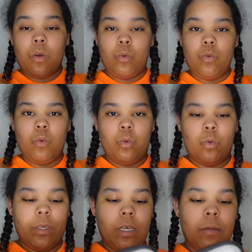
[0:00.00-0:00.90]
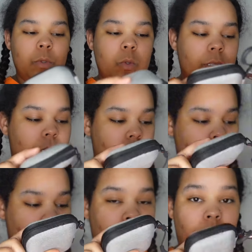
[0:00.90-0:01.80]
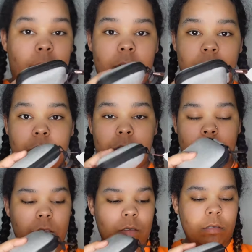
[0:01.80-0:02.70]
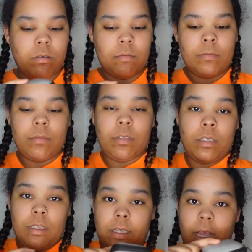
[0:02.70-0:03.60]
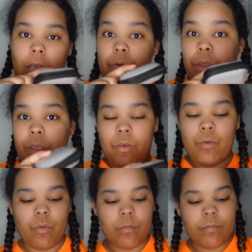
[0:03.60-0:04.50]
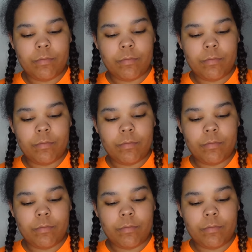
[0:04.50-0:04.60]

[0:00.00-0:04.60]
Ooh, it comes with a little case. How cute.